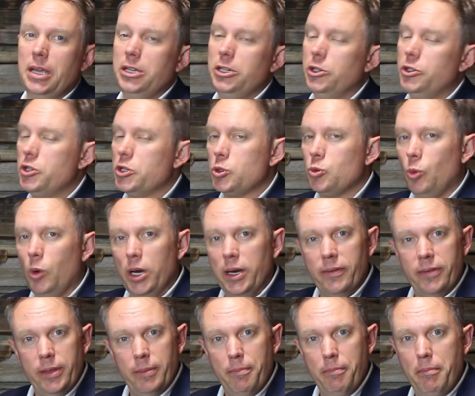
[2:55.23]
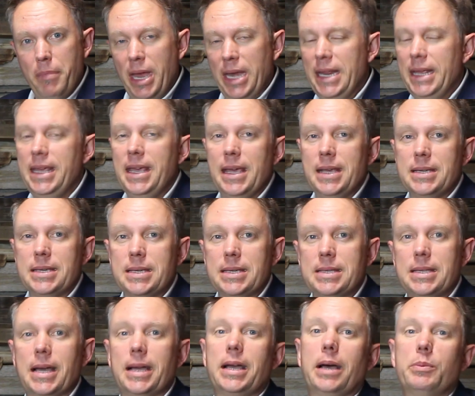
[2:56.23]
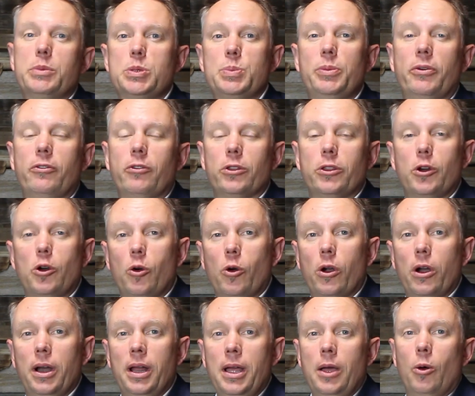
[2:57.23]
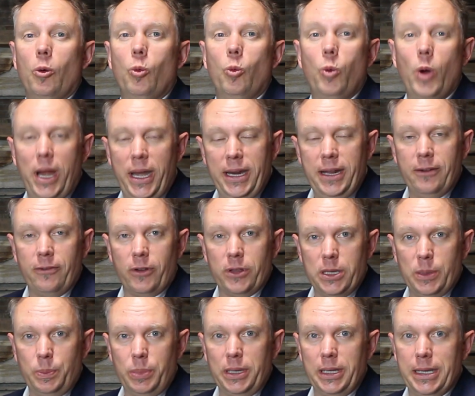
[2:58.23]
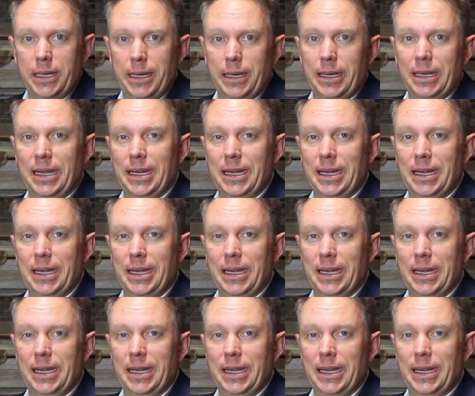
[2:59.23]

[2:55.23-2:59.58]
you're just one of the many cases that comes before the court waiting for the plea.